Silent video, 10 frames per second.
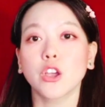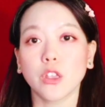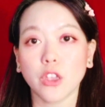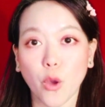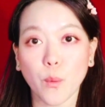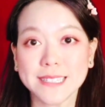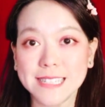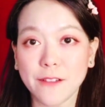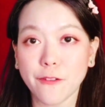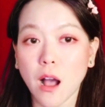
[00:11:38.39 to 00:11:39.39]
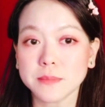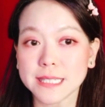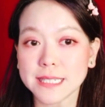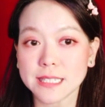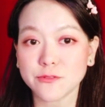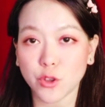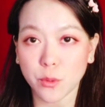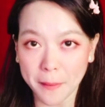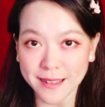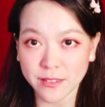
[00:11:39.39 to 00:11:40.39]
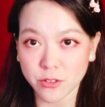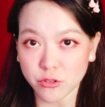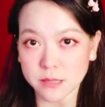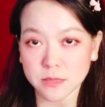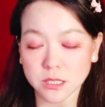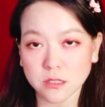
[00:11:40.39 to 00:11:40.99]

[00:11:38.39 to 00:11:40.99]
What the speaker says: Go and see a pharmacist for the best treatment.